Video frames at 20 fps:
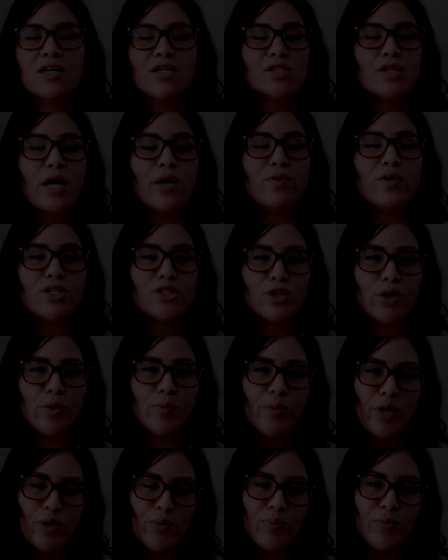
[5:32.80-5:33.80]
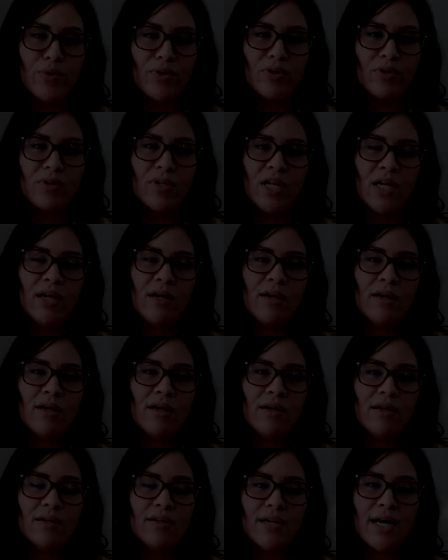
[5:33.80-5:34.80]
So I would show people
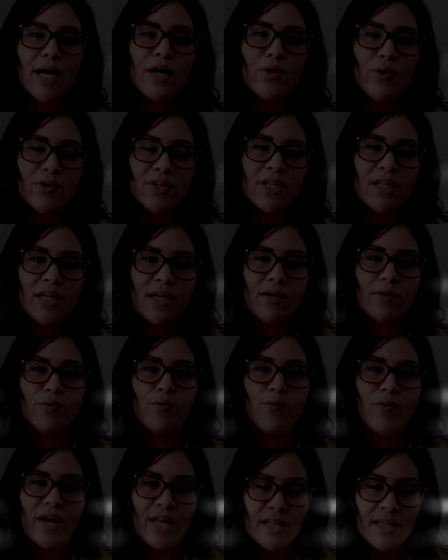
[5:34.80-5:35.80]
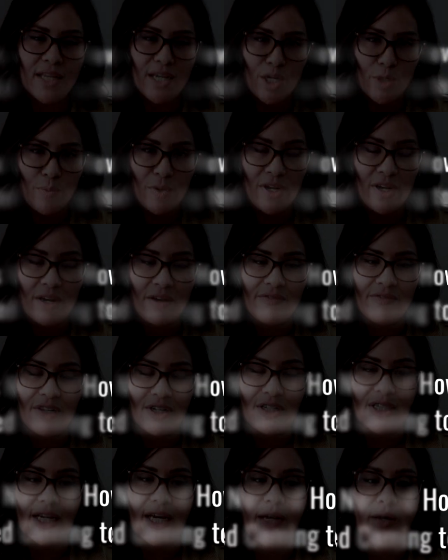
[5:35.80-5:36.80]
not only when they could pay off
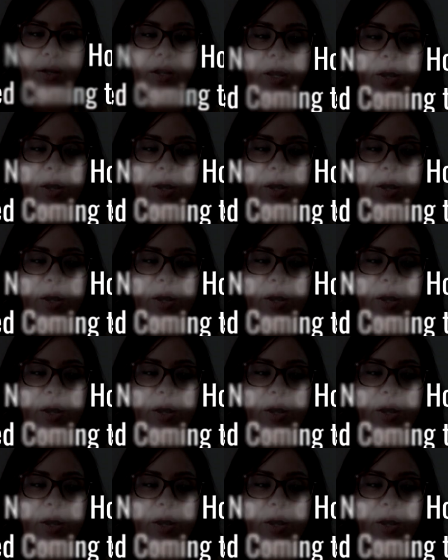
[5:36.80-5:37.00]
their debt,